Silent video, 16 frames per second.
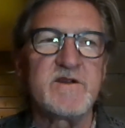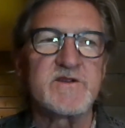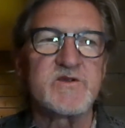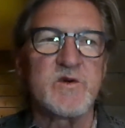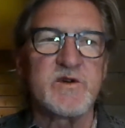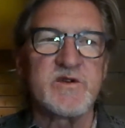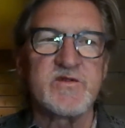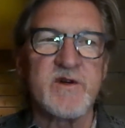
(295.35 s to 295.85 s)

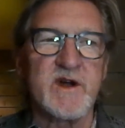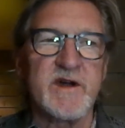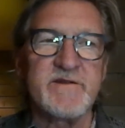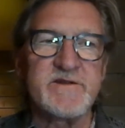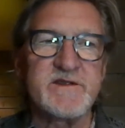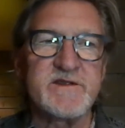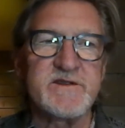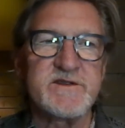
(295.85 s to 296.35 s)
is what
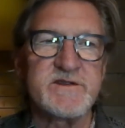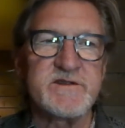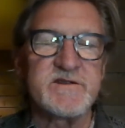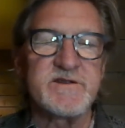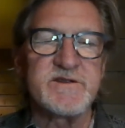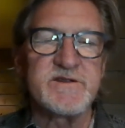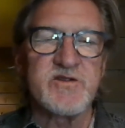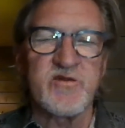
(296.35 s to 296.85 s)
drives
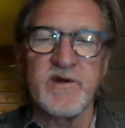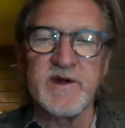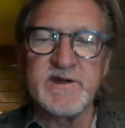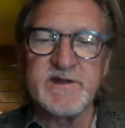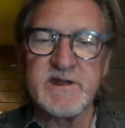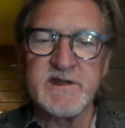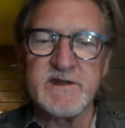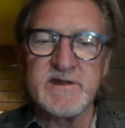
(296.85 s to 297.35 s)
these
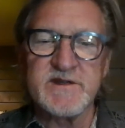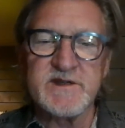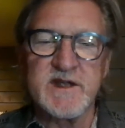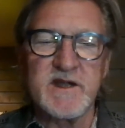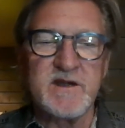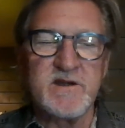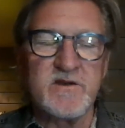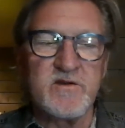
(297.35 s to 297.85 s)
crazy,
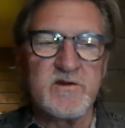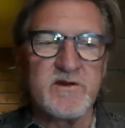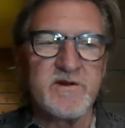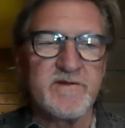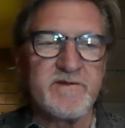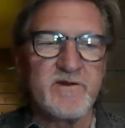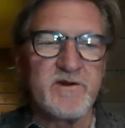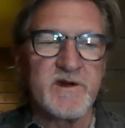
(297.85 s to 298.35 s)
insane
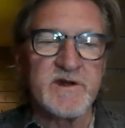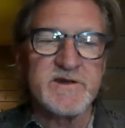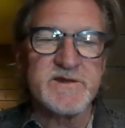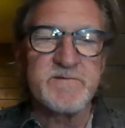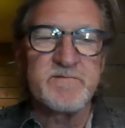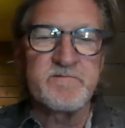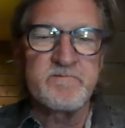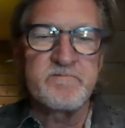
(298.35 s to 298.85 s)
nuclear
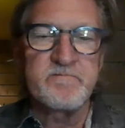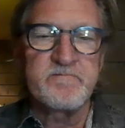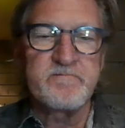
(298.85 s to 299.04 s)
verdicts.